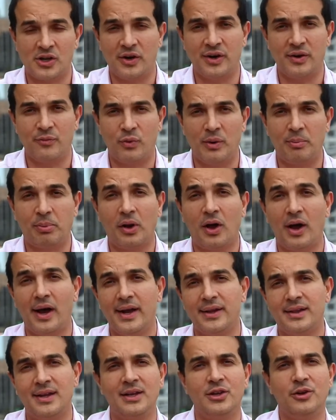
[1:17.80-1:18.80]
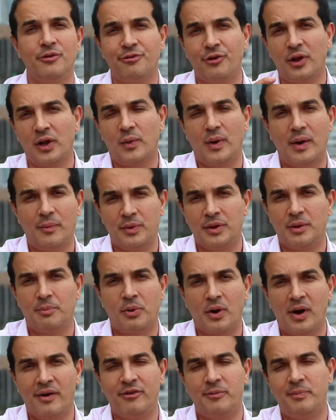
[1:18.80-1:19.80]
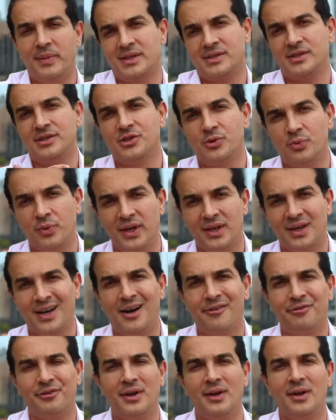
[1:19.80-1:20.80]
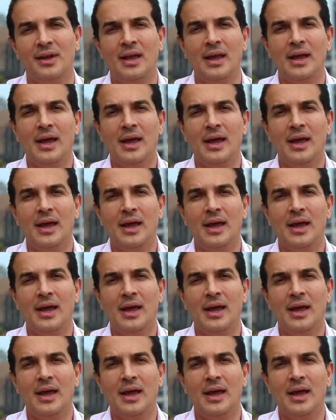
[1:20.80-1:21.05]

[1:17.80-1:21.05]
reply, then you follow up with a private message a week after.